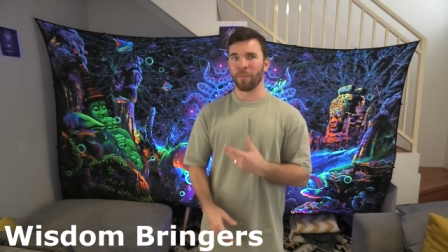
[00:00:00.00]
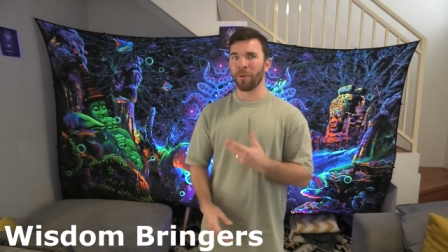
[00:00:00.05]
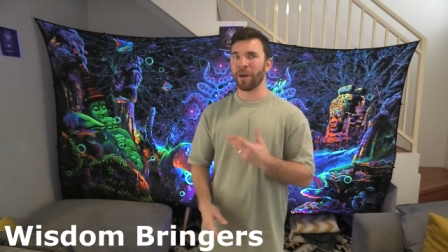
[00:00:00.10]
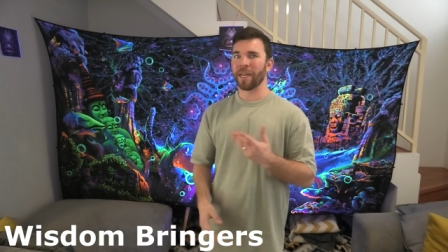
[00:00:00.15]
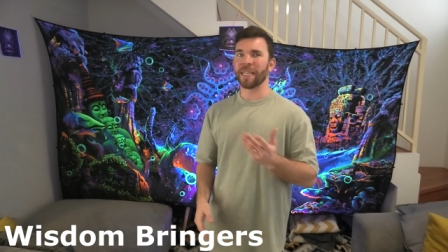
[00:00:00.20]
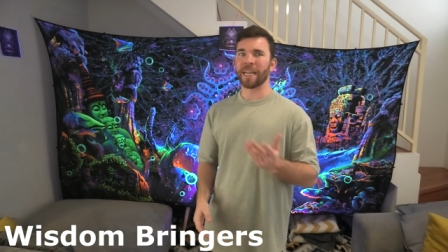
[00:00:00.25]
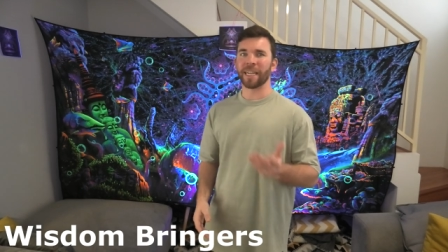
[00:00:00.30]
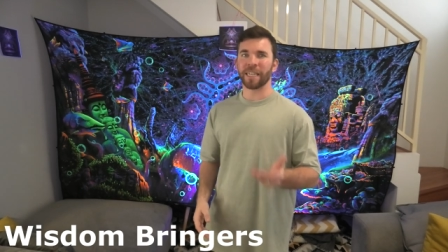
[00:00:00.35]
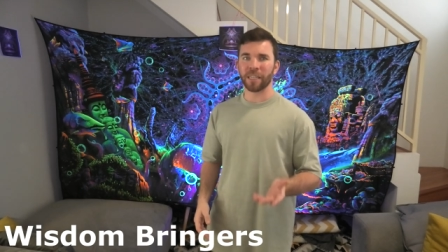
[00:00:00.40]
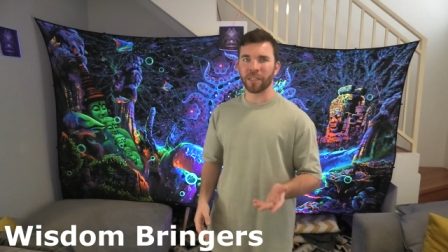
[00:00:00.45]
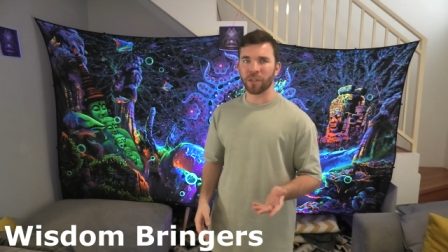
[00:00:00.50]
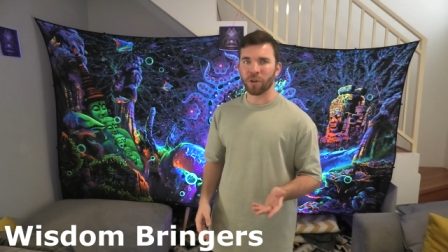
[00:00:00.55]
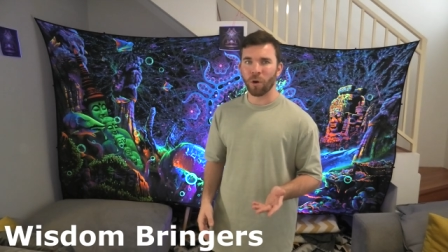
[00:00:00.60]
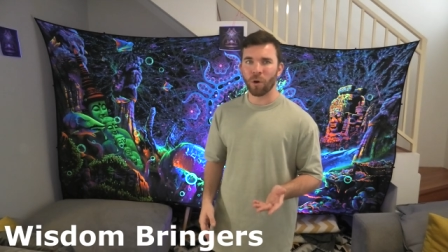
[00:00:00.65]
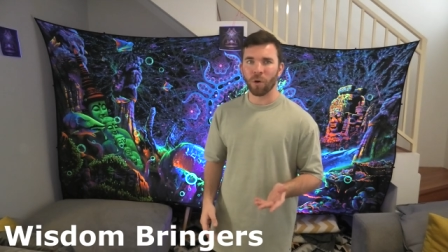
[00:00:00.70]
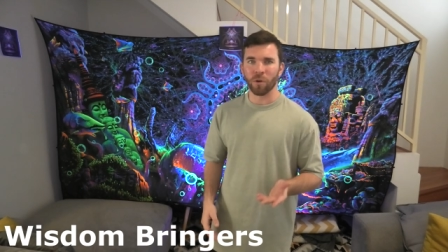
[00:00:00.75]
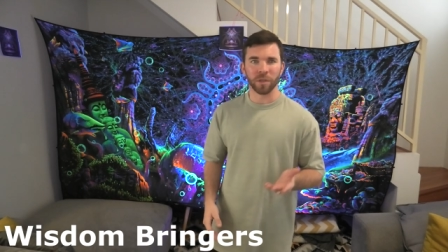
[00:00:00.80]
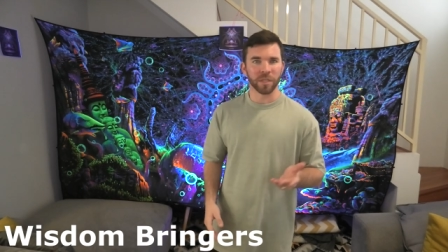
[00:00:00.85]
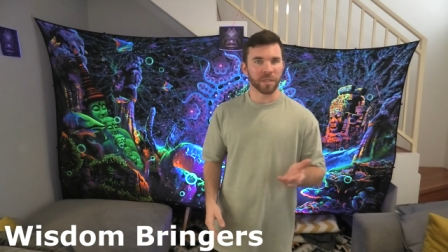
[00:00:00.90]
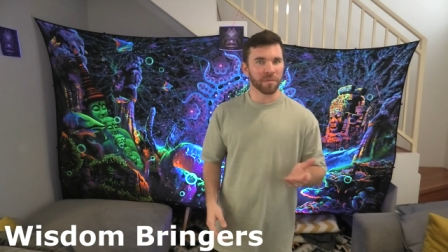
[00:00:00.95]
a predated
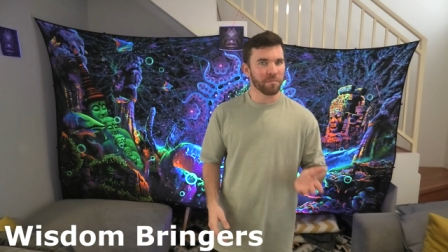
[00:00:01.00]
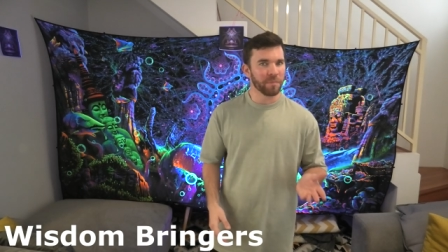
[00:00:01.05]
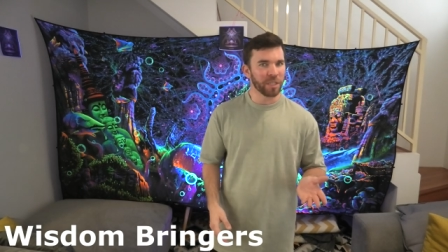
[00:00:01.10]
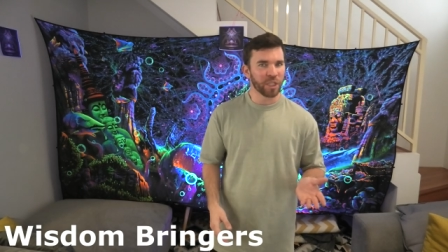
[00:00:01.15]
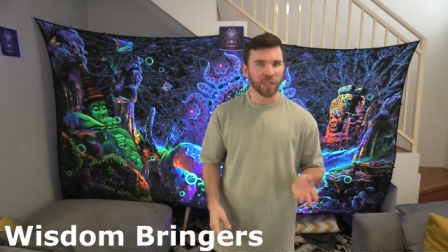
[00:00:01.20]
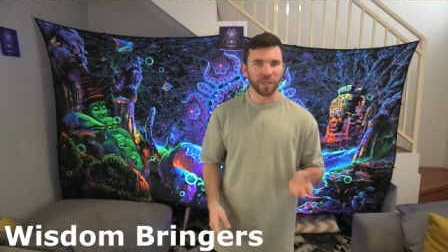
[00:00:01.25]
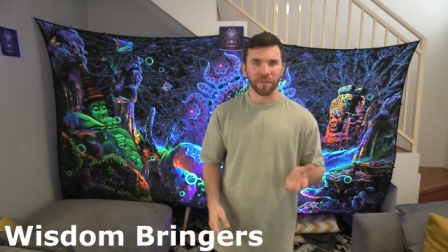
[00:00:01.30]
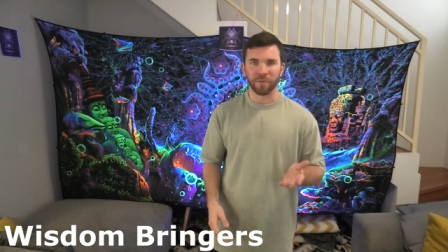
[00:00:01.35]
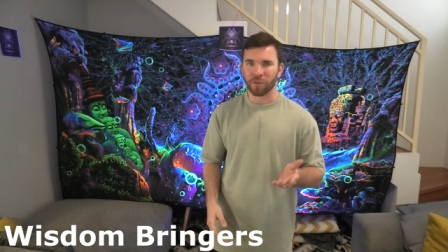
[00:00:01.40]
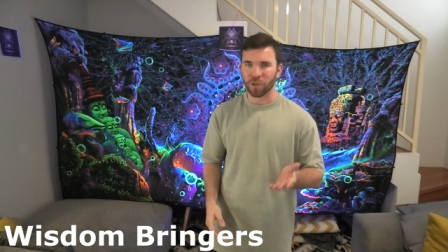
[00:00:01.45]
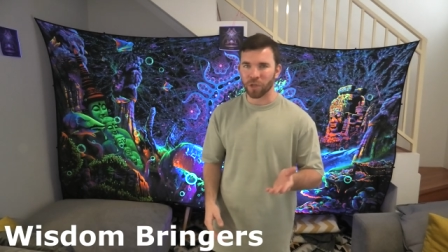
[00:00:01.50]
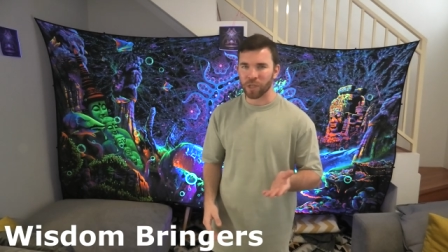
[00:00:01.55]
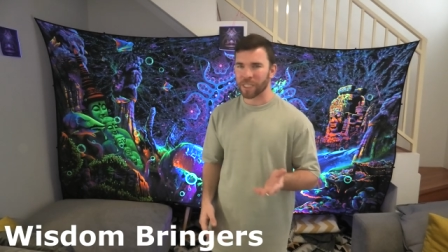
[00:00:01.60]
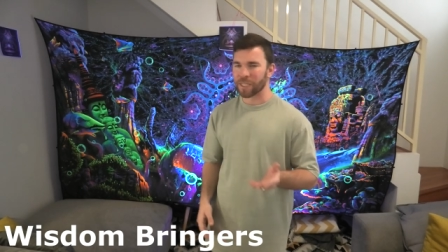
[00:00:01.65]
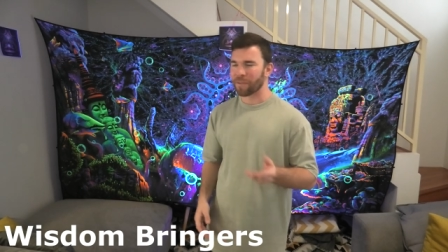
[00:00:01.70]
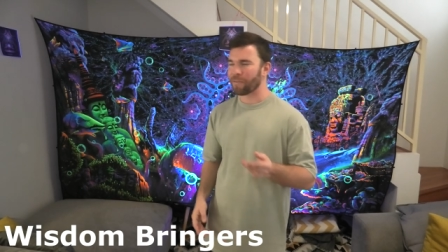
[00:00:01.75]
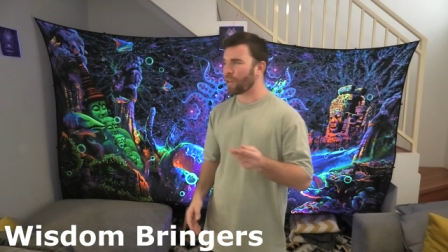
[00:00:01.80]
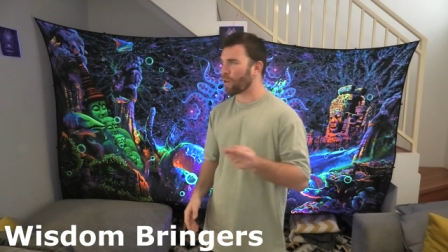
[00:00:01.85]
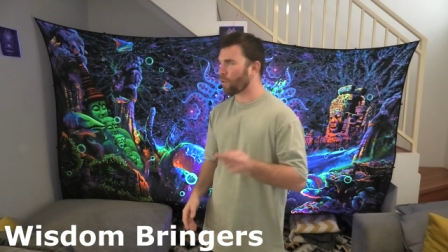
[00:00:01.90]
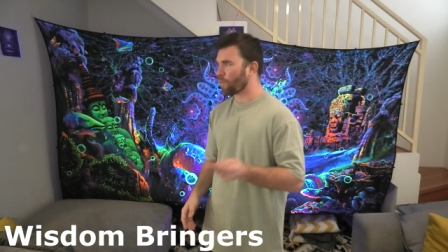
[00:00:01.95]
cause, mission,
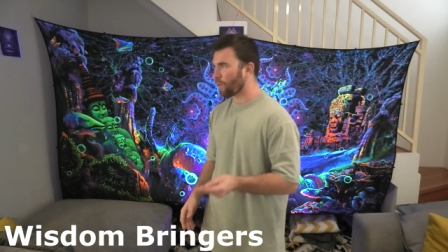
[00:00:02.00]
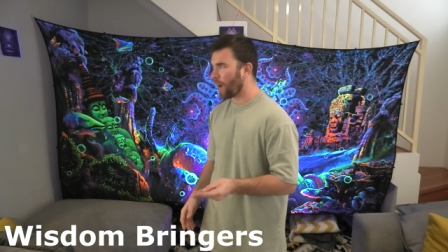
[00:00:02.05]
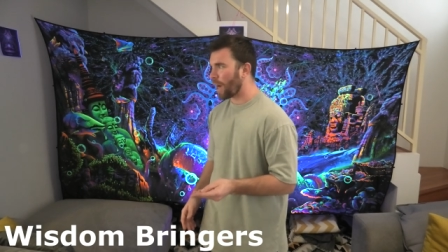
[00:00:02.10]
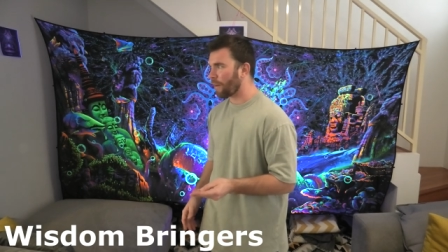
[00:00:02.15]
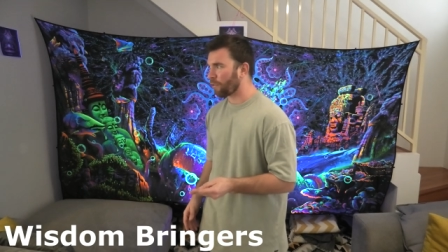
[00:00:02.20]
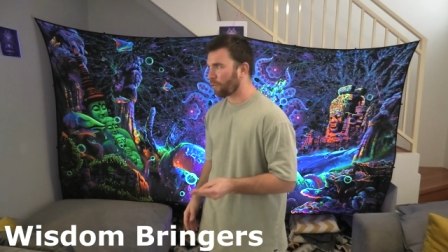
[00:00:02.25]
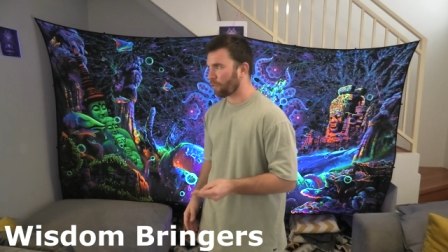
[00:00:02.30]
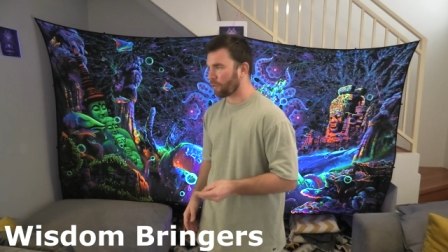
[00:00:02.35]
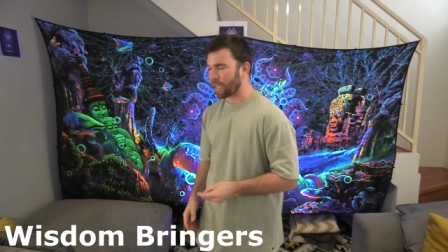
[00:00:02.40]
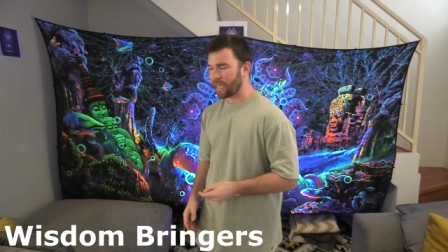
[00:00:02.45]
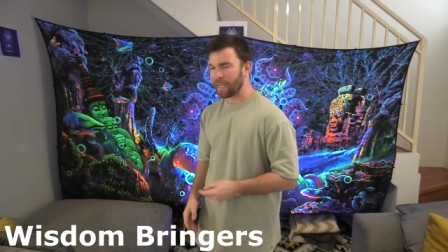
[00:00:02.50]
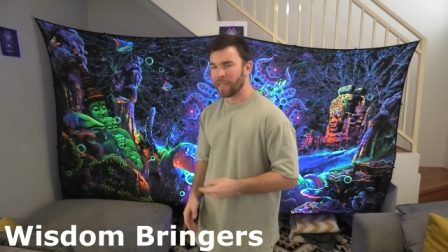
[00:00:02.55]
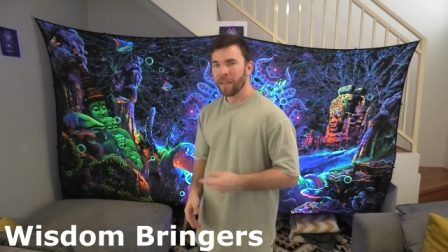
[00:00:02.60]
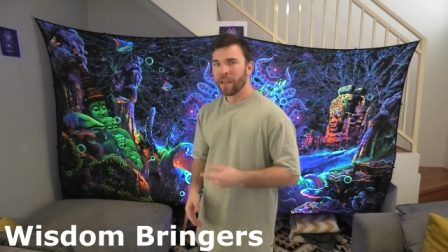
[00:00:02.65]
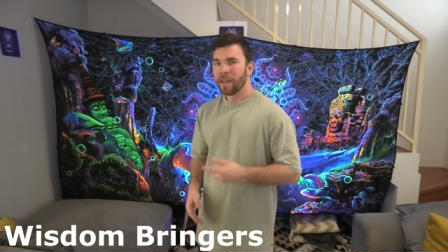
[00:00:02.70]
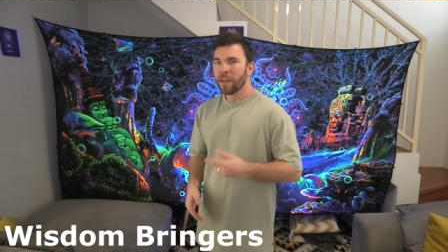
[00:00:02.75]
philosophy or rivalry